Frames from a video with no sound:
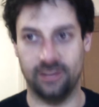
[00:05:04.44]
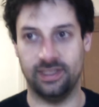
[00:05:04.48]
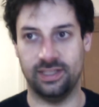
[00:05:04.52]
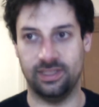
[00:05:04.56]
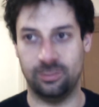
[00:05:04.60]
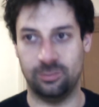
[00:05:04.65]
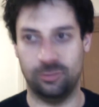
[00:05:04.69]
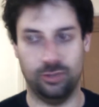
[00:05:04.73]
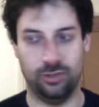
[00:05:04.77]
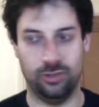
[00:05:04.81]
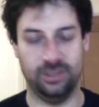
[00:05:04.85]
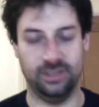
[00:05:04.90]

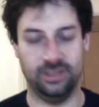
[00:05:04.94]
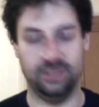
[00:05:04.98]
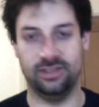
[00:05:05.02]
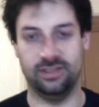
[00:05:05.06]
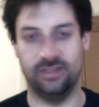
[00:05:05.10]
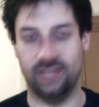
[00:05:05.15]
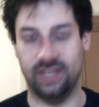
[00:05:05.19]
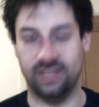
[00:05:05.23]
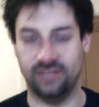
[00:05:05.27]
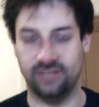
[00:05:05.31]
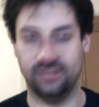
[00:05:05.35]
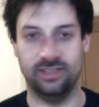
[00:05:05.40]
this point,
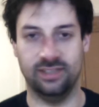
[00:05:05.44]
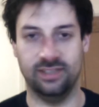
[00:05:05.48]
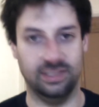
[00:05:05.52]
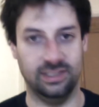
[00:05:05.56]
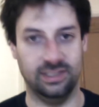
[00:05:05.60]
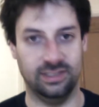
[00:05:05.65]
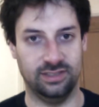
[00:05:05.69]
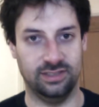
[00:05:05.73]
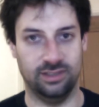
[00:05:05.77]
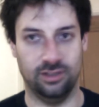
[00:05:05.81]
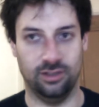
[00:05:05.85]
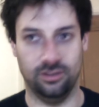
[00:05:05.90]
that
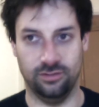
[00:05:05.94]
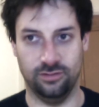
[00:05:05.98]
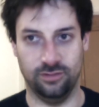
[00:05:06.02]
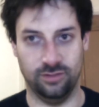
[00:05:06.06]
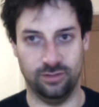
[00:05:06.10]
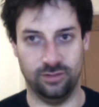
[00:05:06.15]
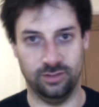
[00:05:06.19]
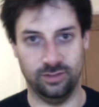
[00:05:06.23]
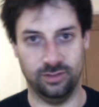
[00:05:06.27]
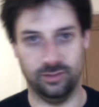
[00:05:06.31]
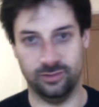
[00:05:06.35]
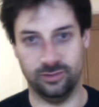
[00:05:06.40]
is
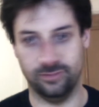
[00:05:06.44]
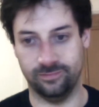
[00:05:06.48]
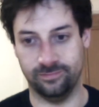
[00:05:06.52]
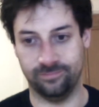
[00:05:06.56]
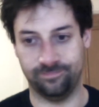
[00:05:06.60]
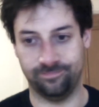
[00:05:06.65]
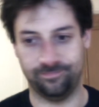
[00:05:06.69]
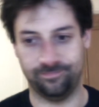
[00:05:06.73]
unavoidable.